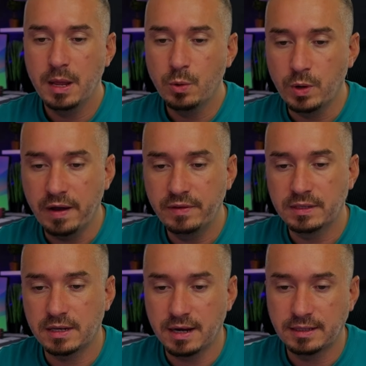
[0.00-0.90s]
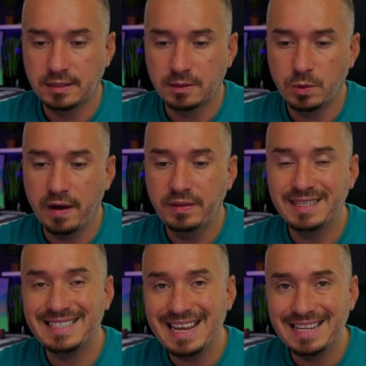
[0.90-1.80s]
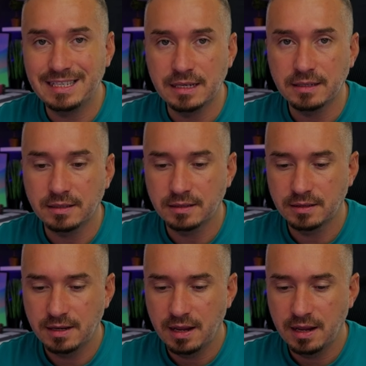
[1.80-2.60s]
We have the title, we have the settings,